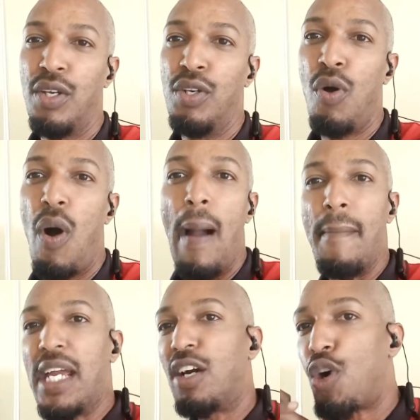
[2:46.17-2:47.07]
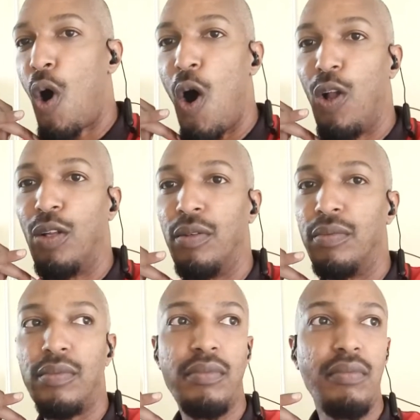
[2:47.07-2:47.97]
You know, I make a call,
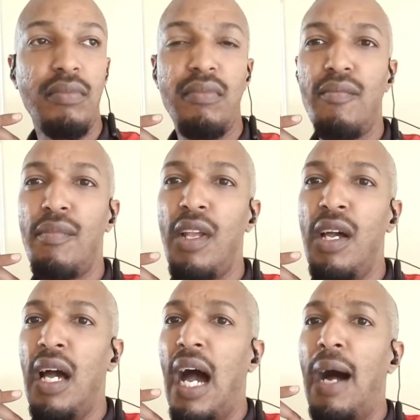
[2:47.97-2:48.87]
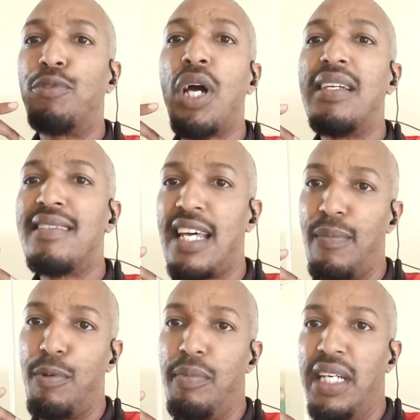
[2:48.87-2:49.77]
I'm trying to set
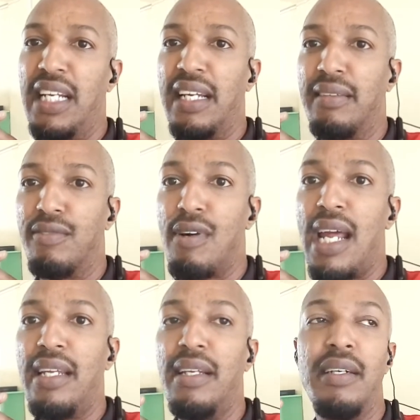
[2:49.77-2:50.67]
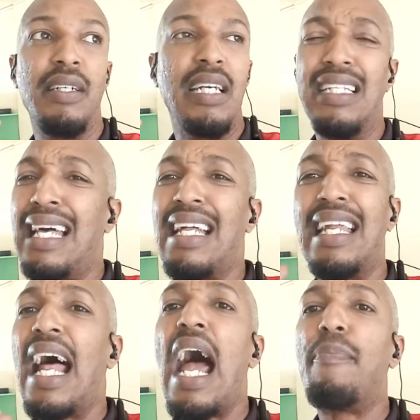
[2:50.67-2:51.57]
up a meeting, right? That
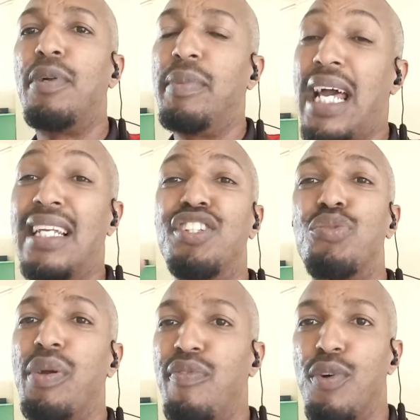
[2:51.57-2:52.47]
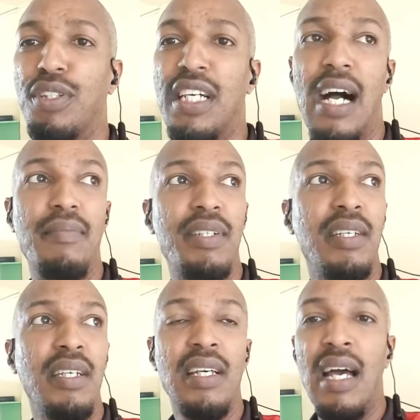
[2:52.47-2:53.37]
happened to me at least 3-4 times.
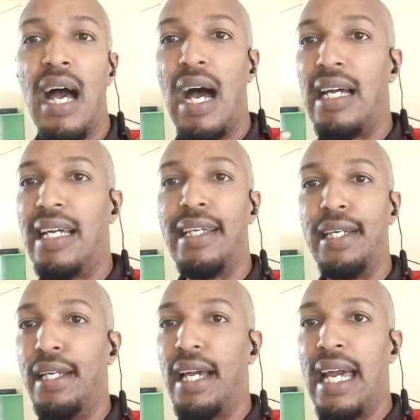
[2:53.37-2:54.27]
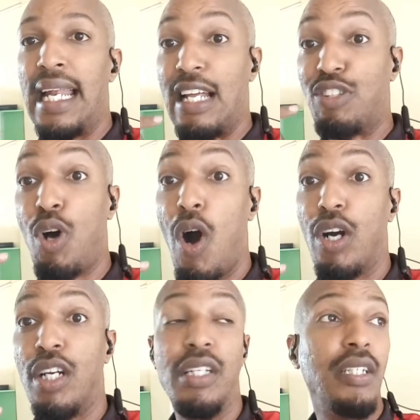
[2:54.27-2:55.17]
And I
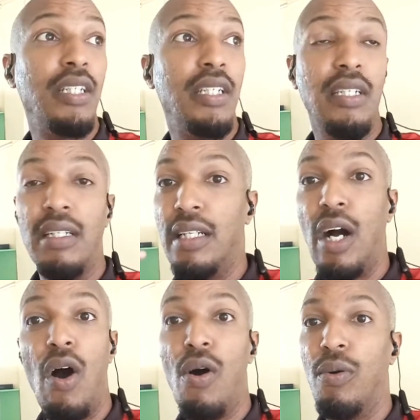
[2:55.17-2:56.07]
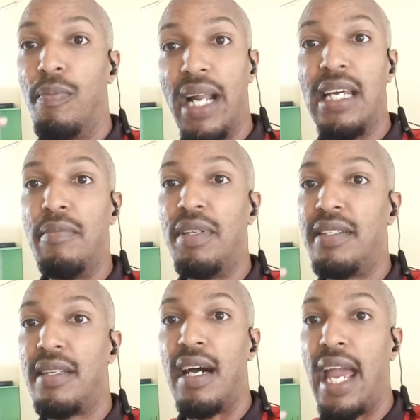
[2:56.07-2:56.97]
talk, oh, my name
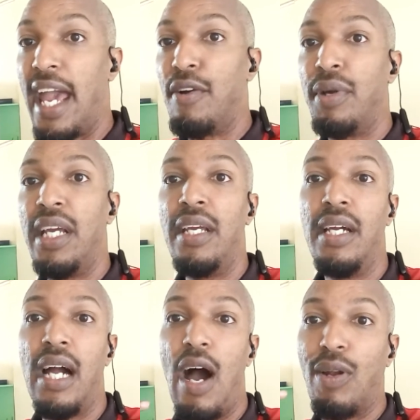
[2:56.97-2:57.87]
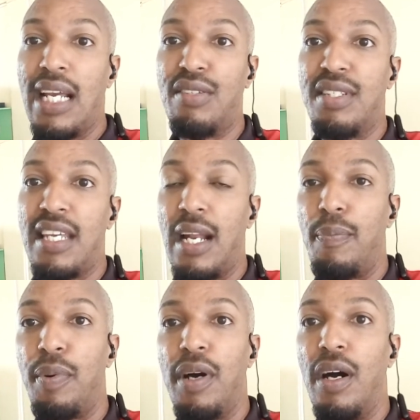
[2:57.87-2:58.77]
is Henry, I'd like to set
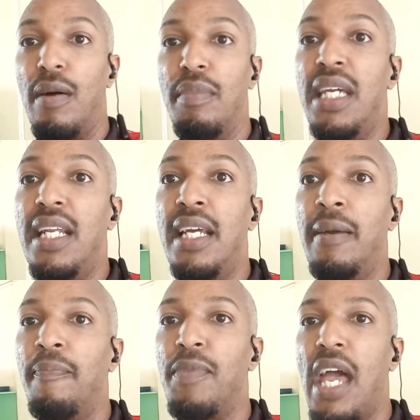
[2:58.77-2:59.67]
up a meeting.